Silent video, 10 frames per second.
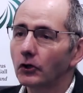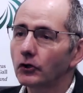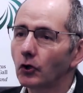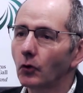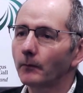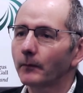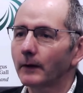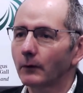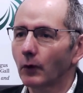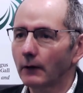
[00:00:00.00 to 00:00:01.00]
So
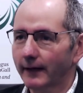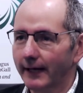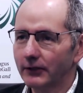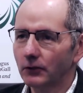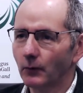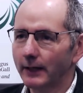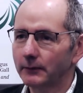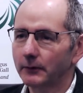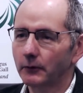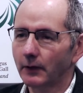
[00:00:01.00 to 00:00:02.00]
qualification-wise,
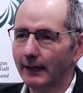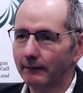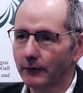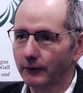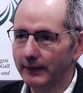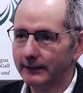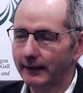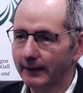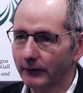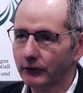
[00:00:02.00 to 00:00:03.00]
we do the Level 3
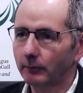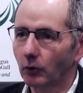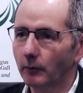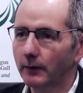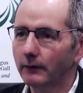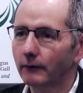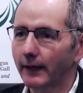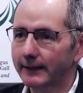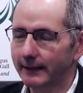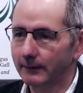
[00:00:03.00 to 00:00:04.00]
Sitting Guilds Diploma for
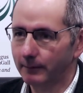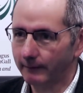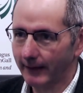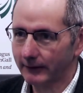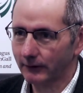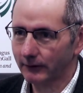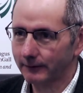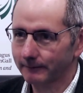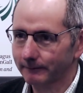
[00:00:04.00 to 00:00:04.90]
IT professionals.